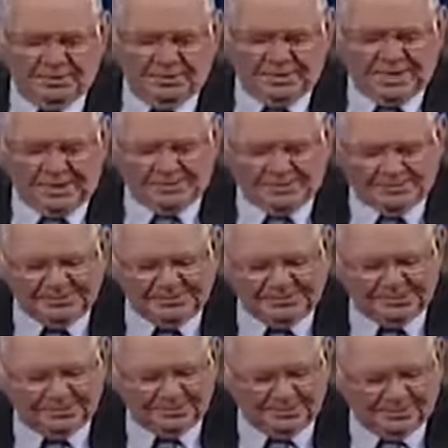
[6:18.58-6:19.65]
What happens
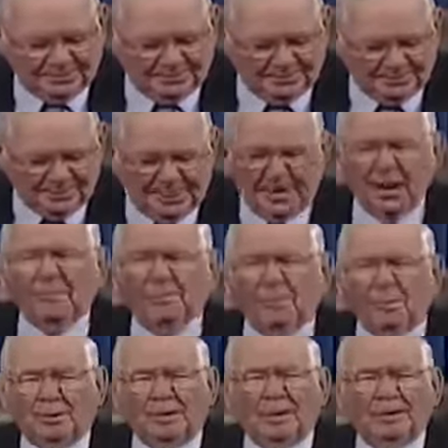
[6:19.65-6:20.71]
to uh, a
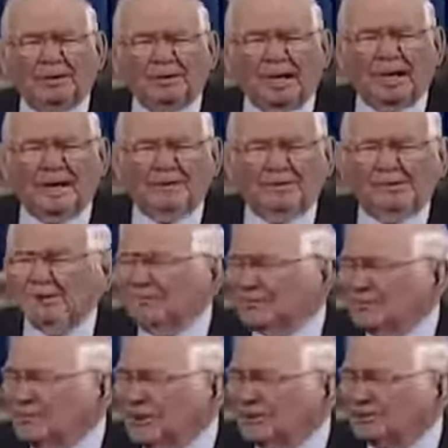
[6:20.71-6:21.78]
morning cloud? It
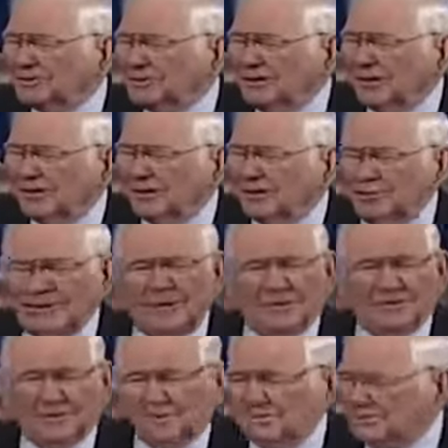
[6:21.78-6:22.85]
never amounts to a hill of
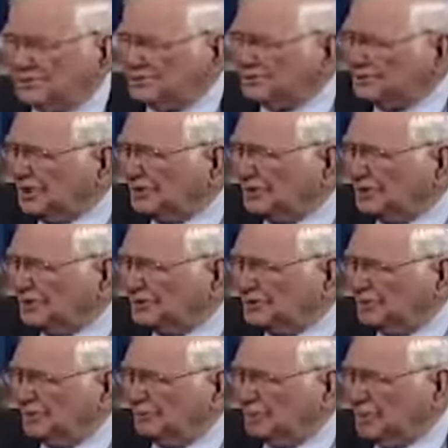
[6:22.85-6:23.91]
beans. As soon as the sun
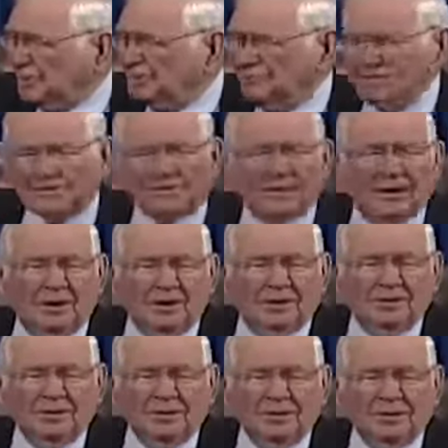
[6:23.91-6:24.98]
hits it, poof, it's gone.